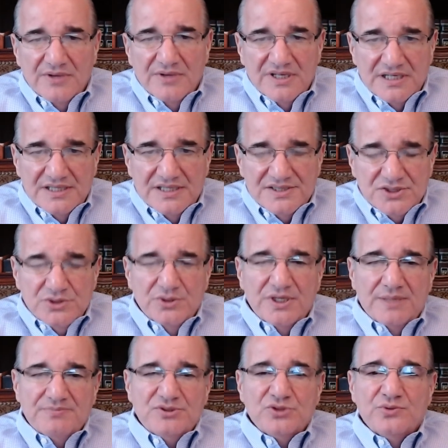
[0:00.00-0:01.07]
suit
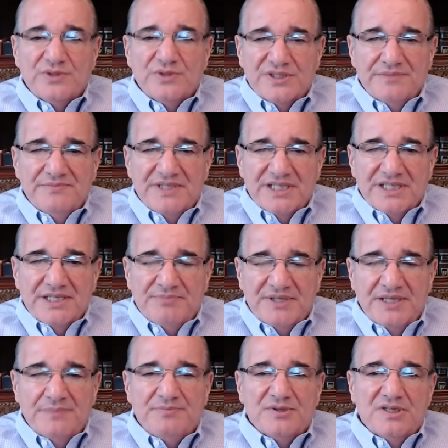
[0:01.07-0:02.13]
up 200 million
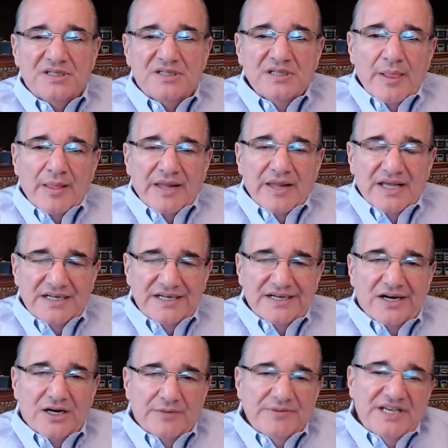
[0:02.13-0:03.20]
people in an
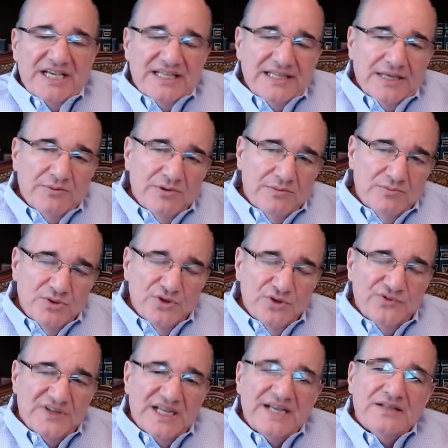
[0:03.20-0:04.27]
army, and they will move
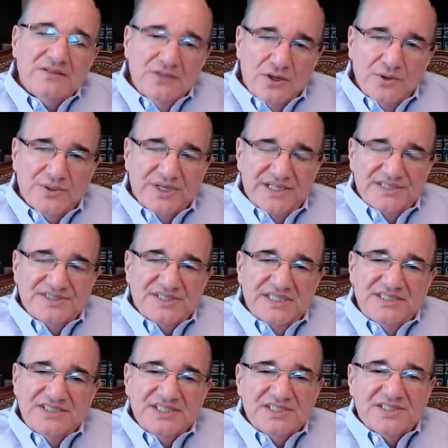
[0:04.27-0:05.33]
like locusts
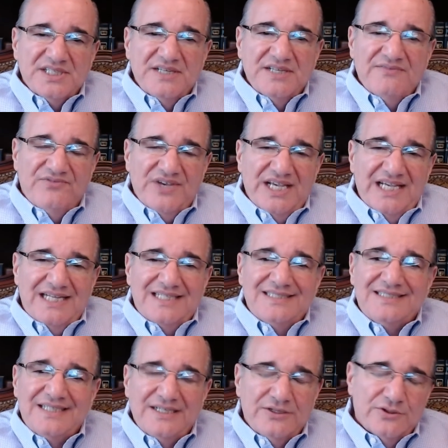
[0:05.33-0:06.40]
and just invade and
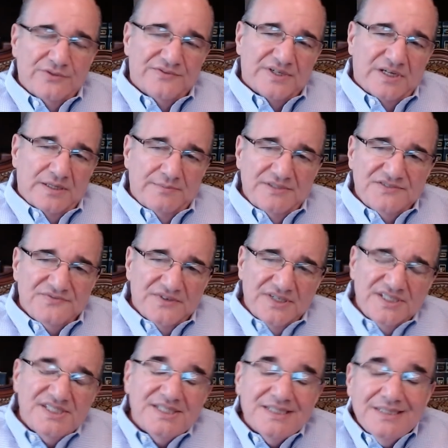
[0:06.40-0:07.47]
take over armies, very
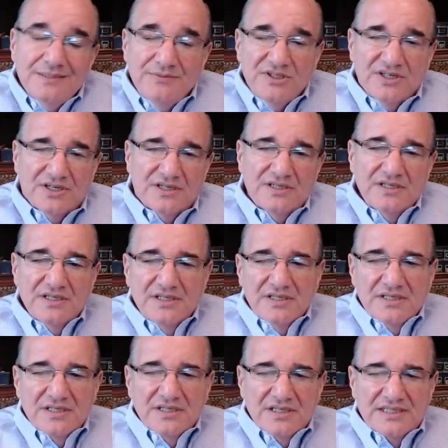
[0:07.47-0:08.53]
similar
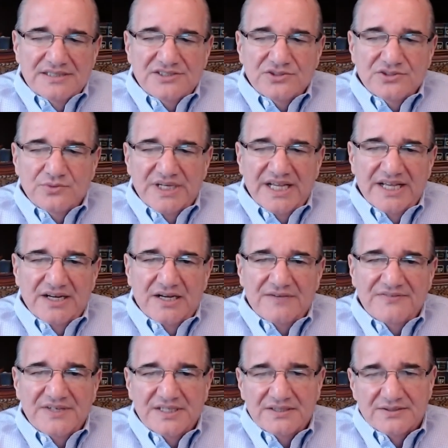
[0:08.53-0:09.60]
to what Adolf
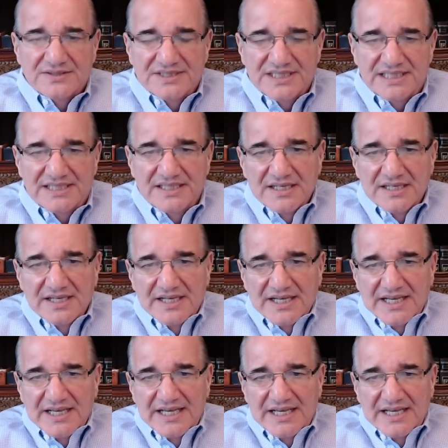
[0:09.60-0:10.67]
Hitler did.
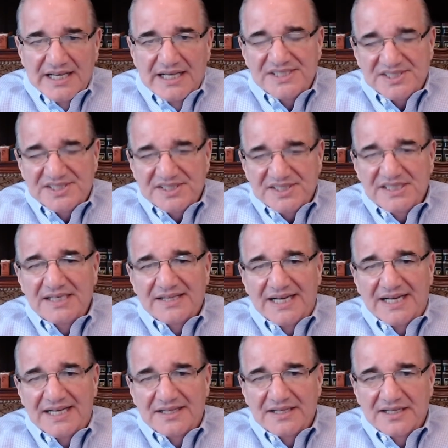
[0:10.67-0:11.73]
And we see
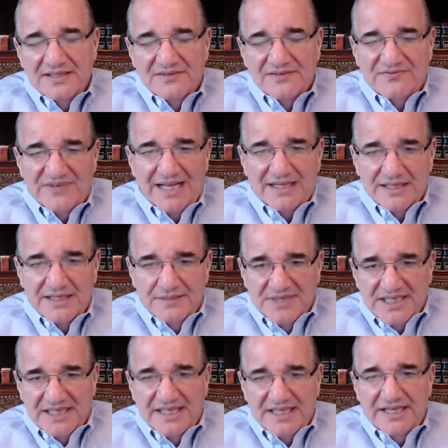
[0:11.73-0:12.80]
that in the Valley of
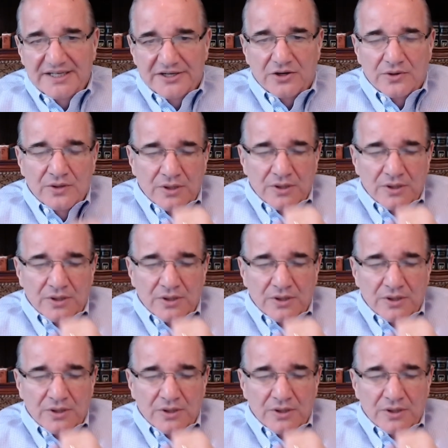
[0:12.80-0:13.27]
Megiddo,